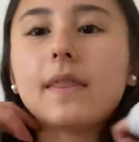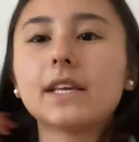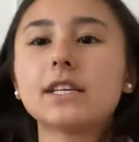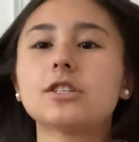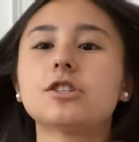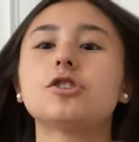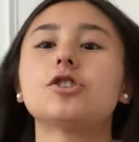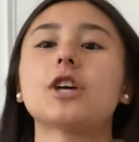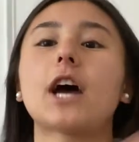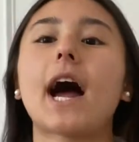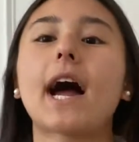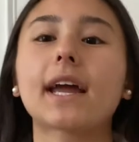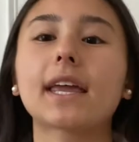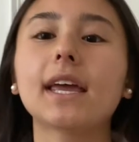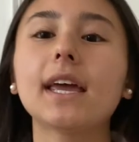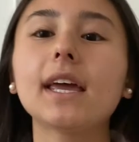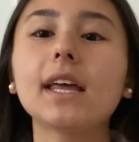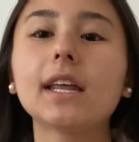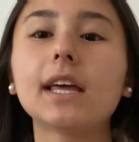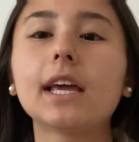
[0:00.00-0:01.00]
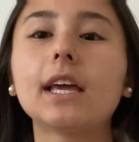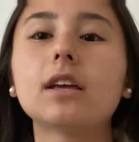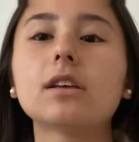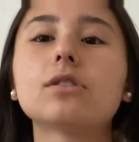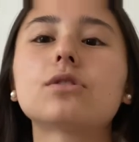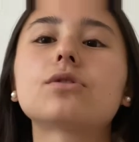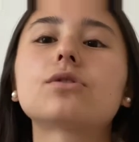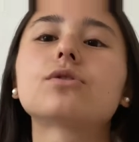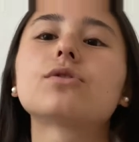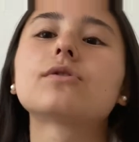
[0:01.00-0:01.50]
this jacket
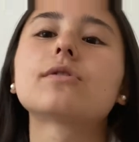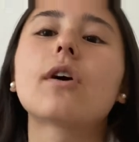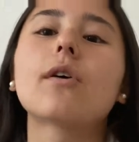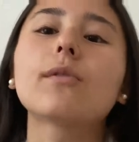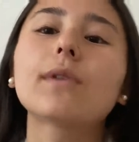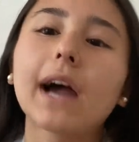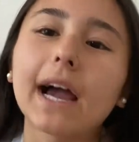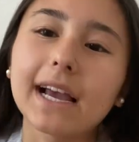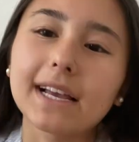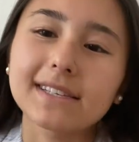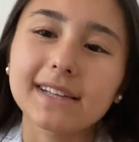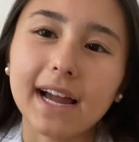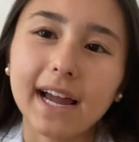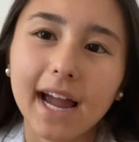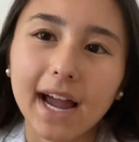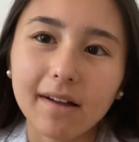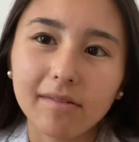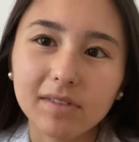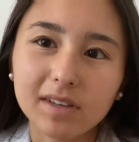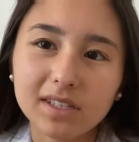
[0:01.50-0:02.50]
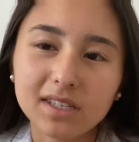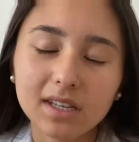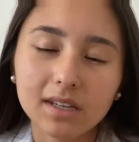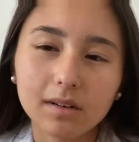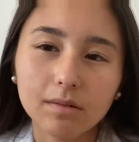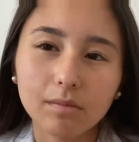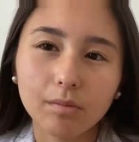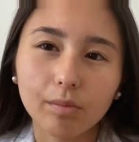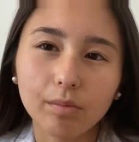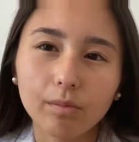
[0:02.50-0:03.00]
is so nice. I have this
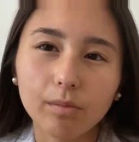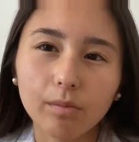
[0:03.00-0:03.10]
in,